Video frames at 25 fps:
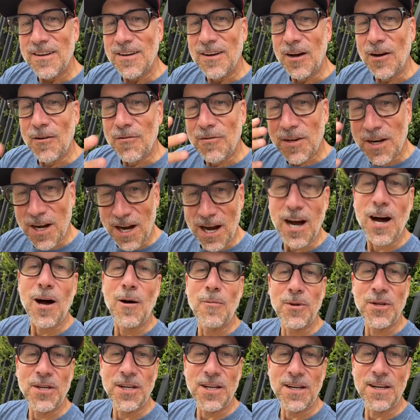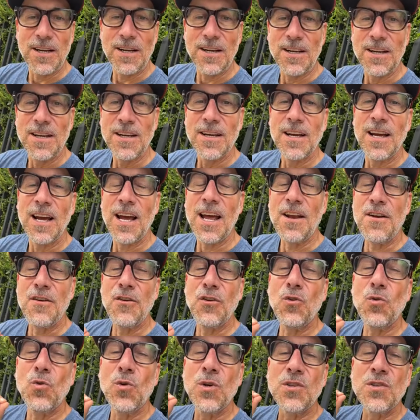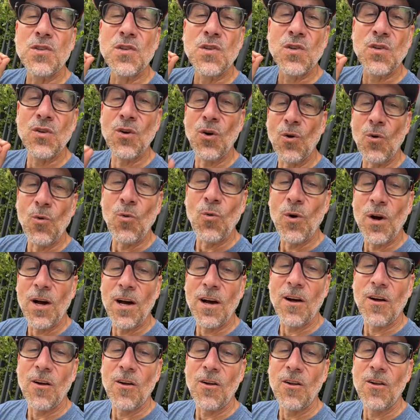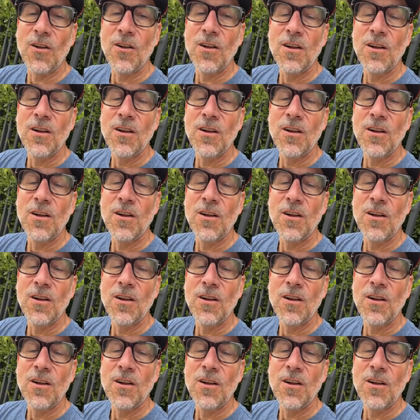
of comedy and do it so well